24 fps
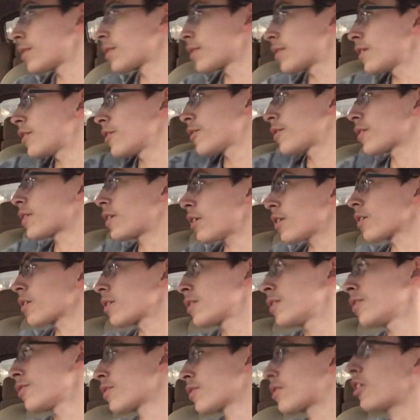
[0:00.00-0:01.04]
a car
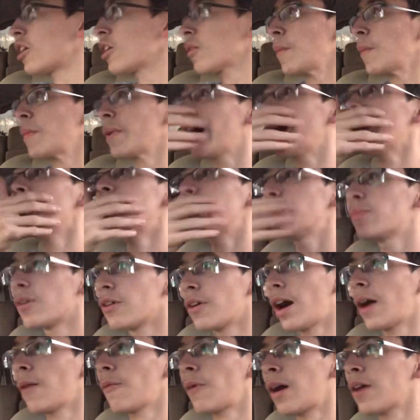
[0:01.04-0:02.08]
right behind me, bro.
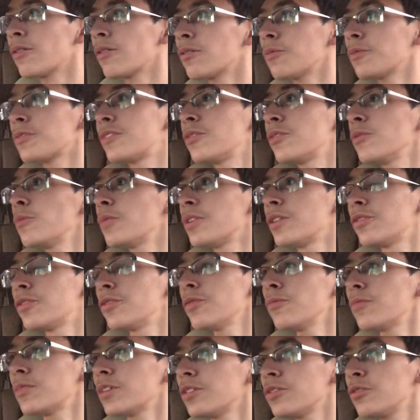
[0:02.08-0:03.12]
I don't know what to do. What do you
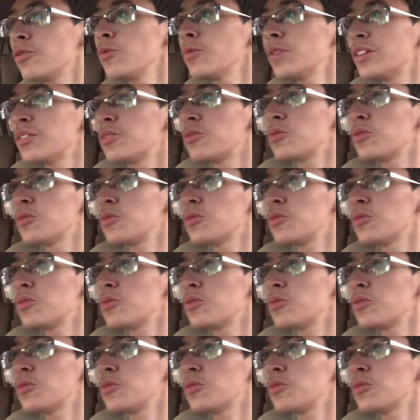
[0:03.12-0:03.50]
do? What do you do? What do you